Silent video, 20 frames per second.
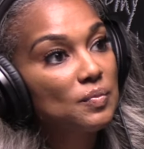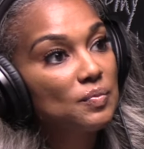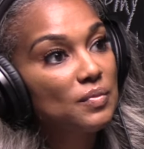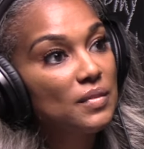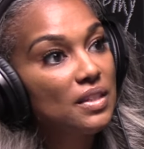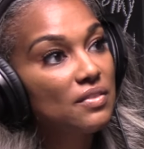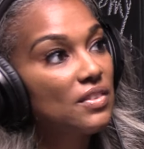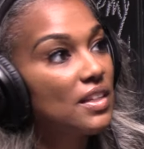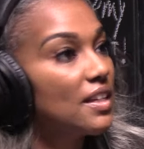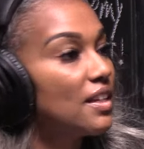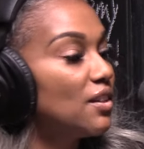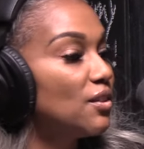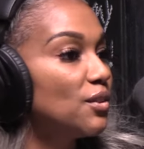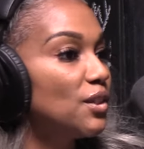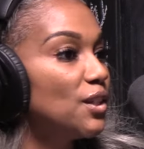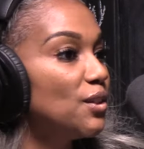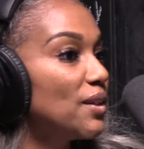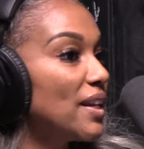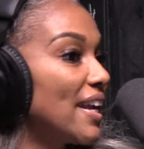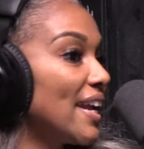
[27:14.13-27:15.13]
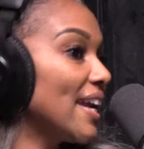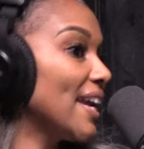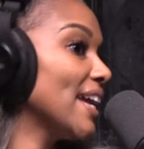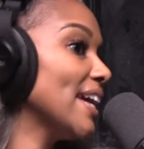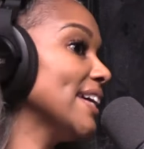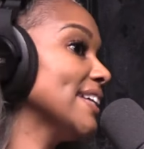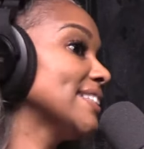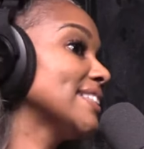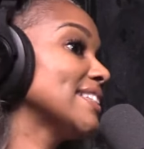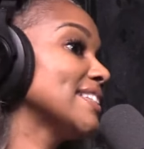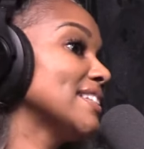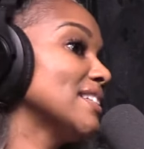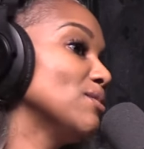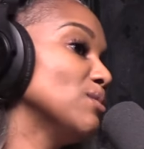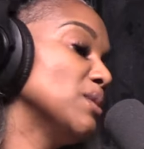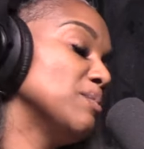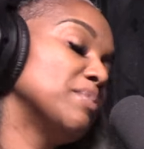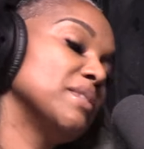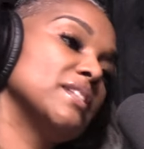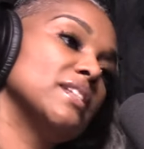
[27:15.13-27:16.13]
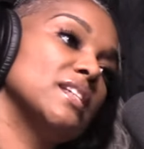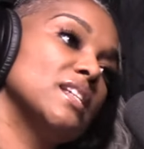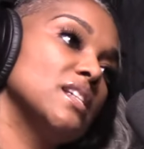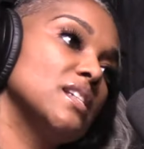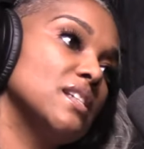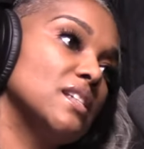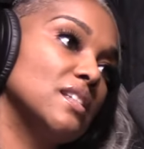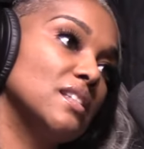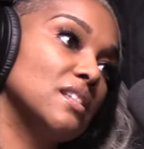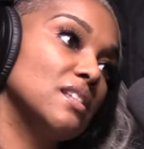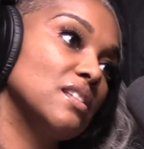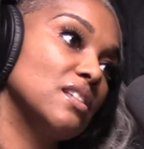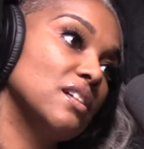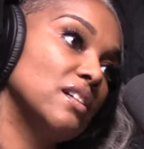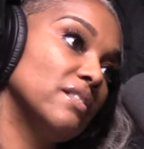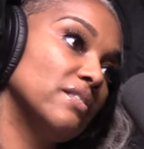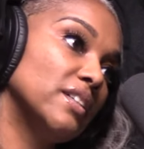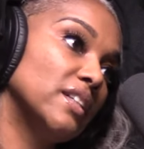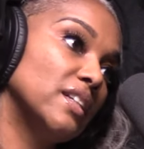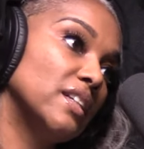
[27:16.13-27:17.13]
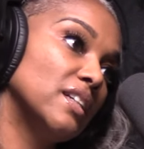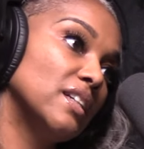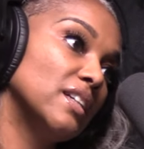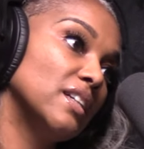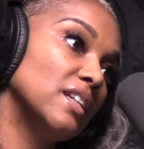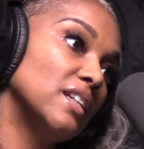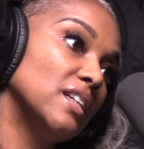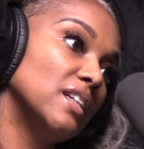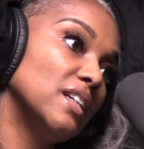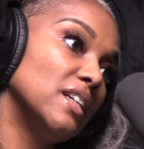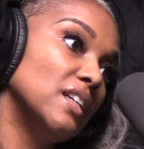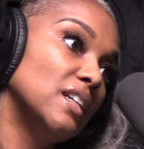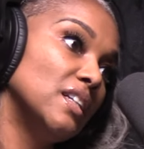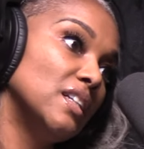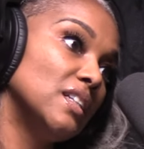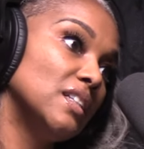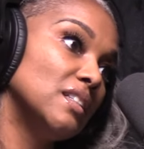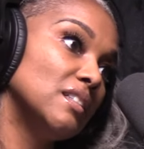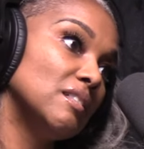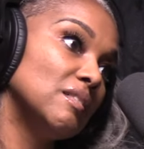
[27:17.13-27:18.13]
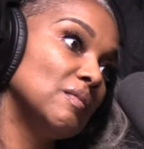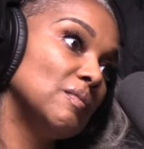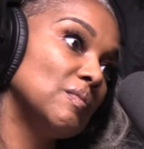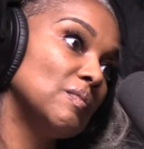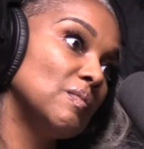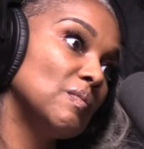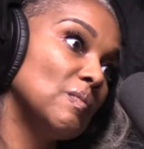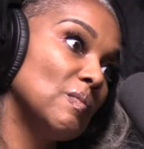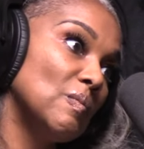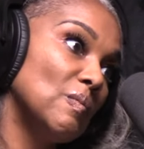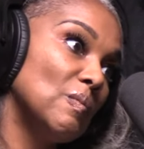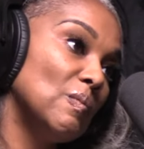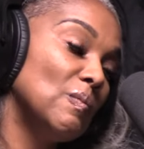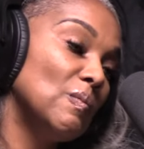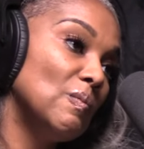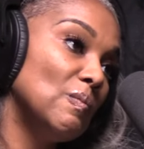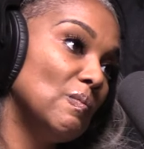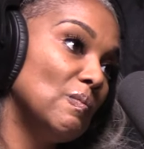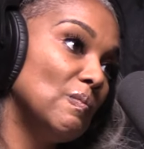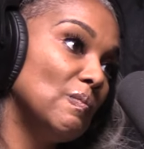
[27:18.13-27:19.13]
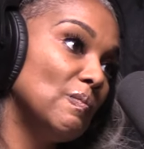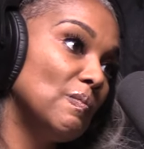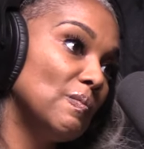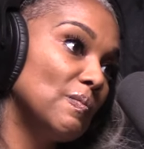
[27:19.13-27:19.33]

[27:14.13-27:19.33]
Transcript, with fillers: if they don't know to ask what percentage this is covered. Ask it. Ask it. No, I don't.